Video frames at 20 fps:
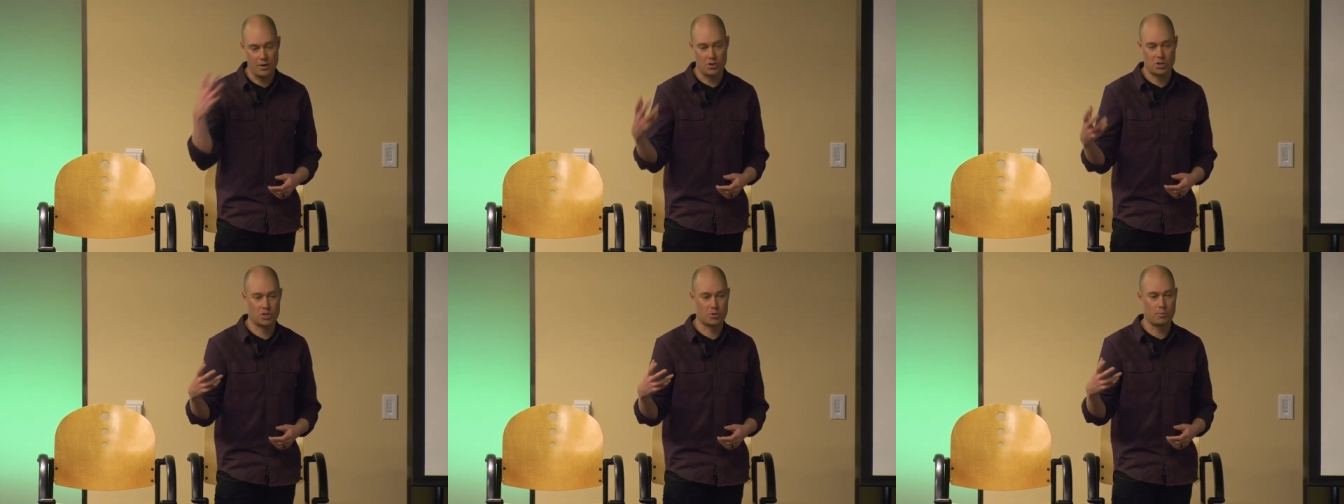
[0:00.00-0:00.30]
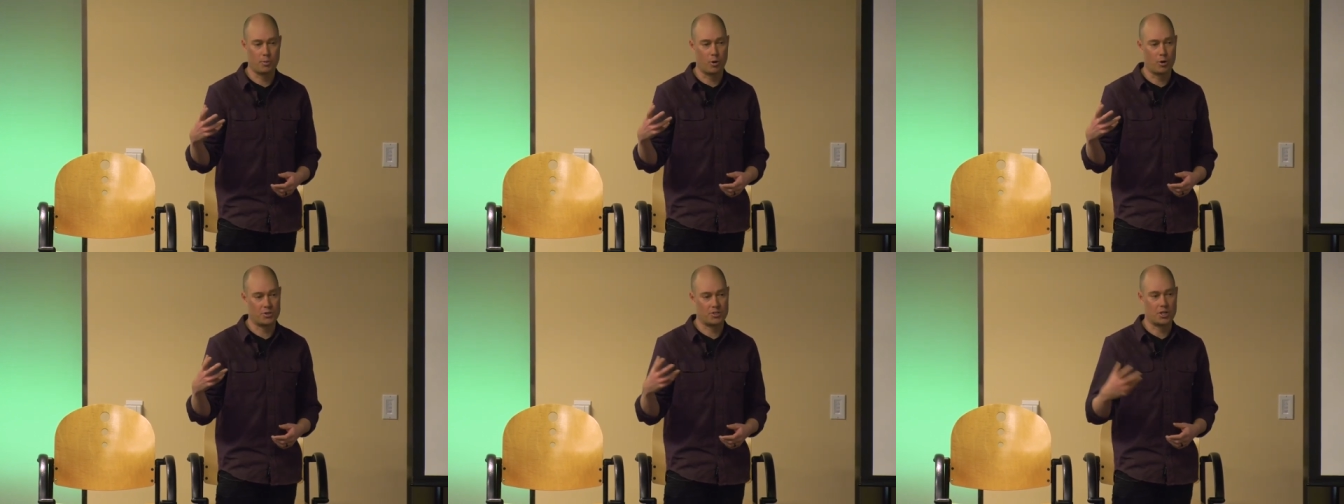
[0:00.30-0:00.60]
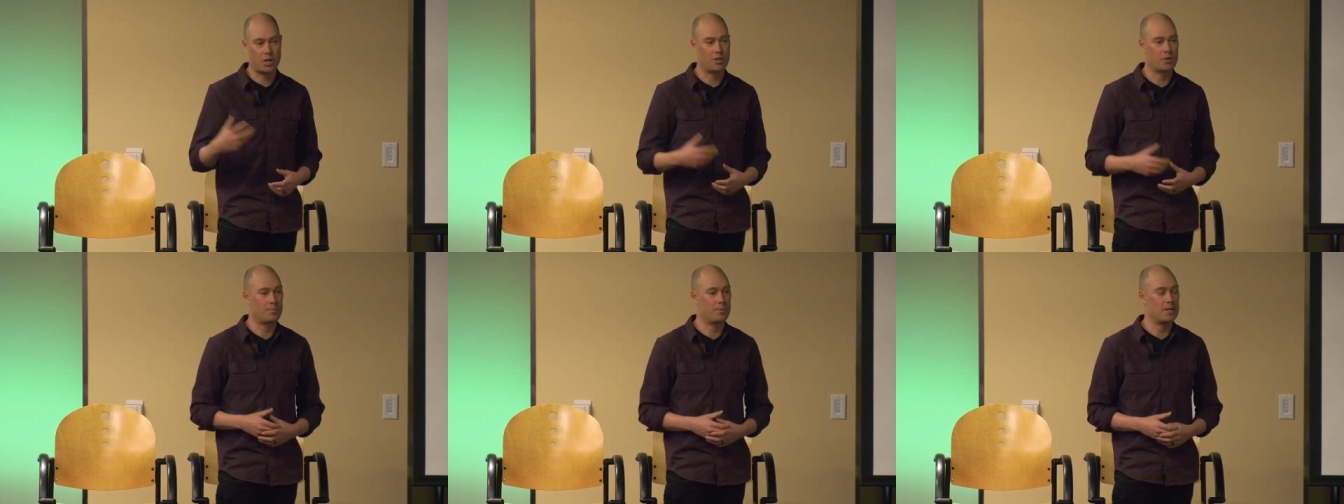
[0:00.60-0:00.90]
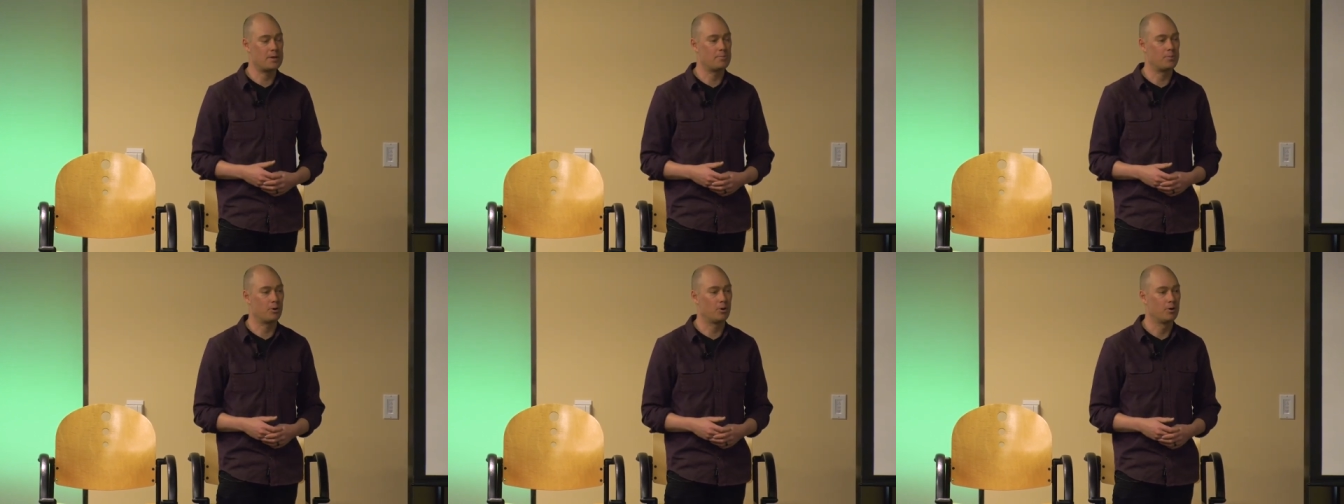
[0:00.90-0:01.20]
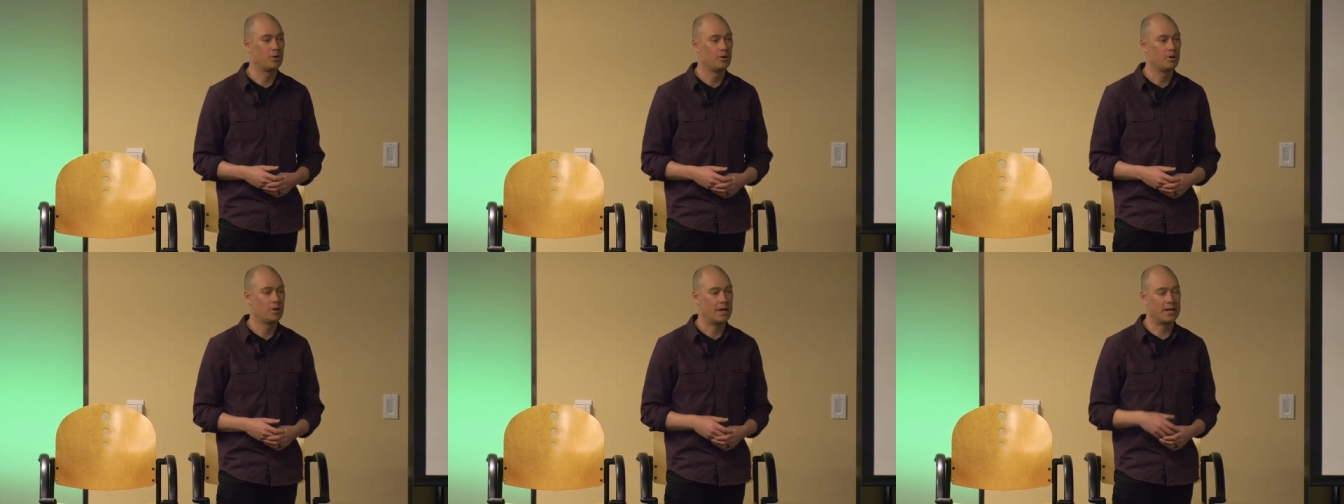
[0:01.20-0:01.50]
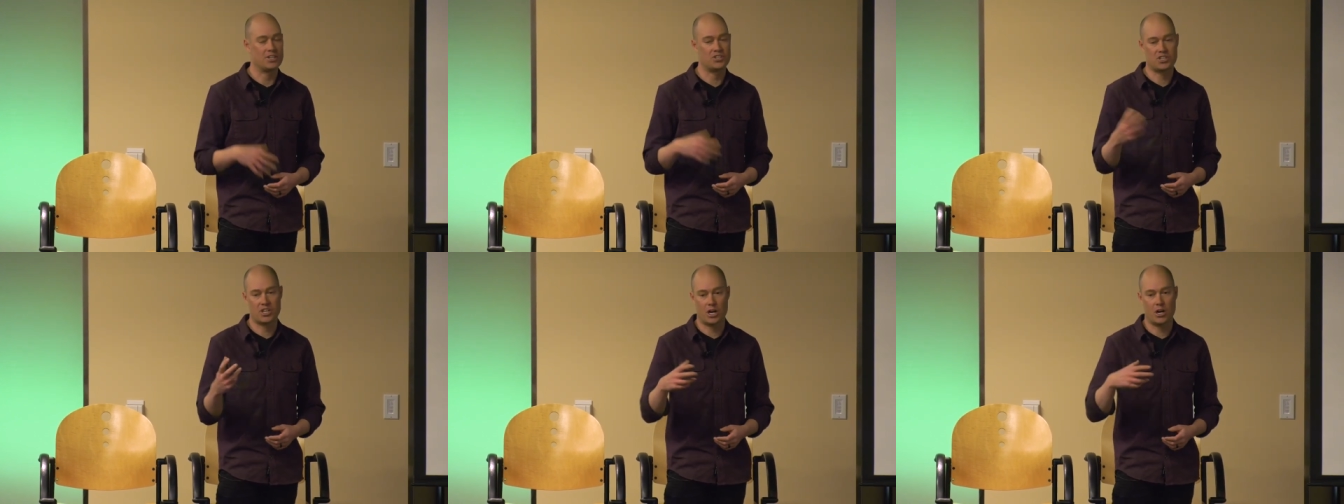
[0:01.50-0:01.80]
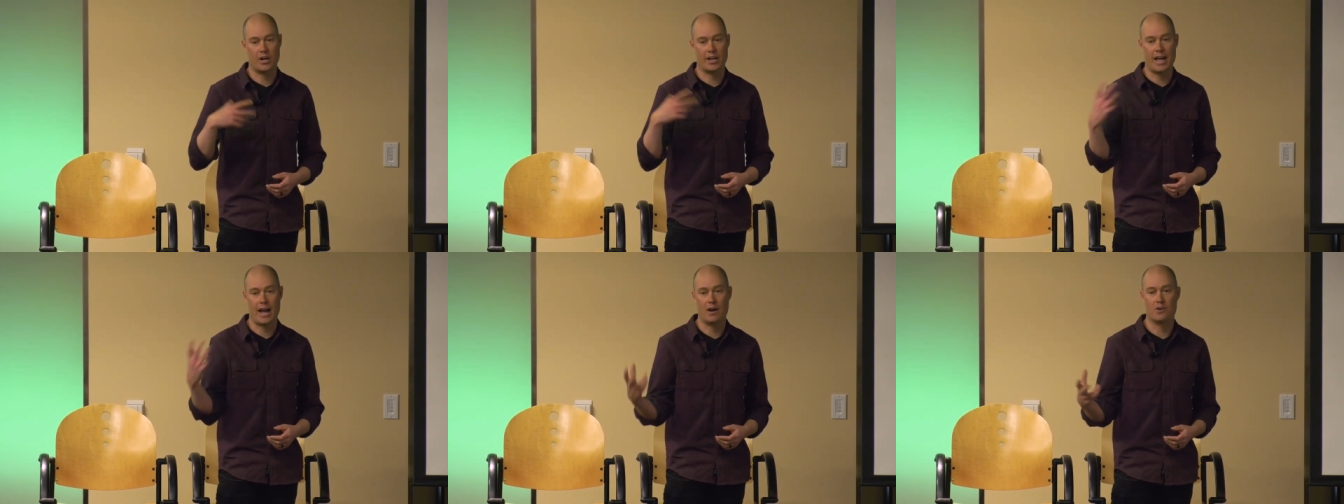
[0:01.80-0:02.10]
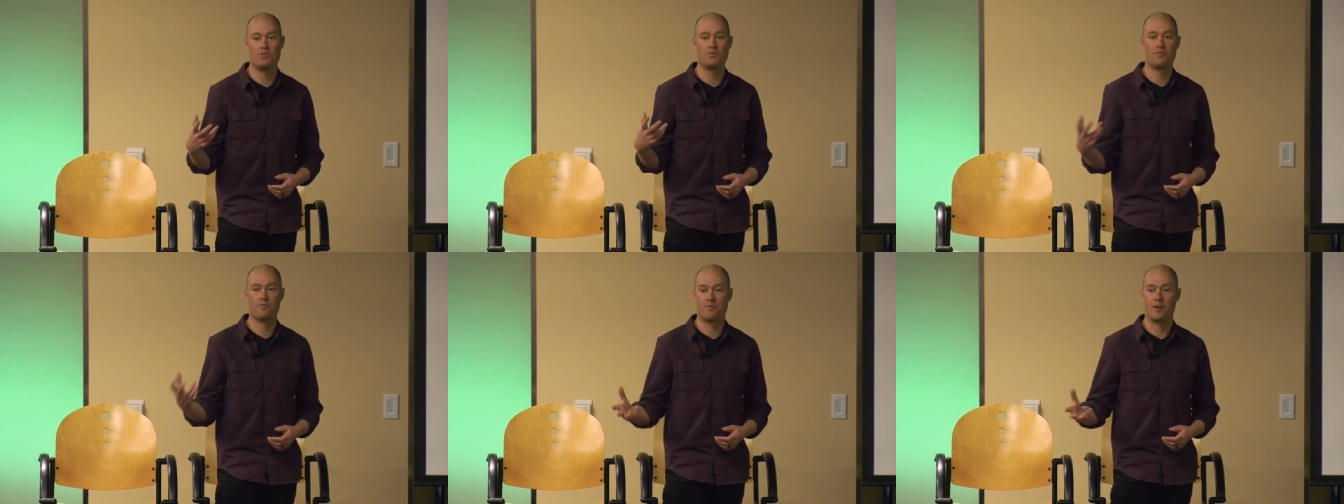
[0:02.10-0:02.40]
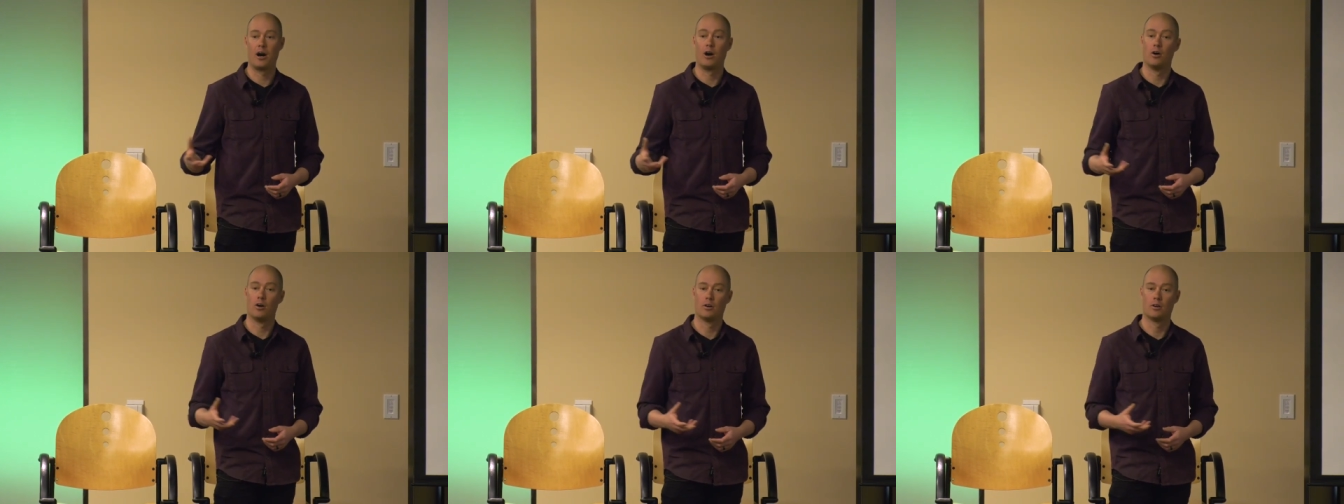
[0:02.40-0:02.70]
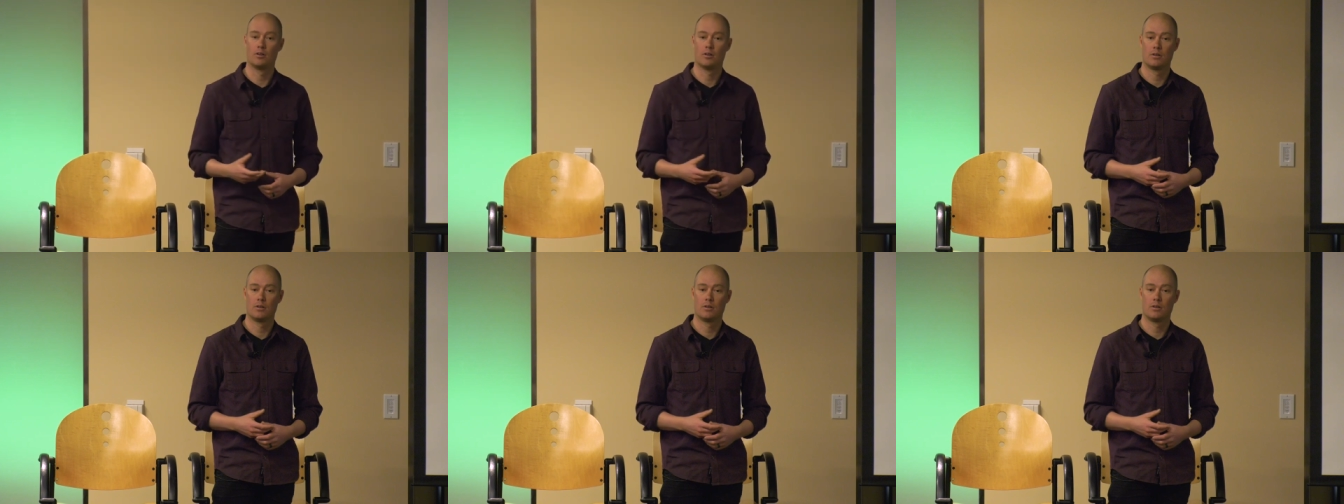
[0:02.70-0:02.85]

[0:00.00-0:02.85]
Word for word: your sport to other people and sharing how you felt.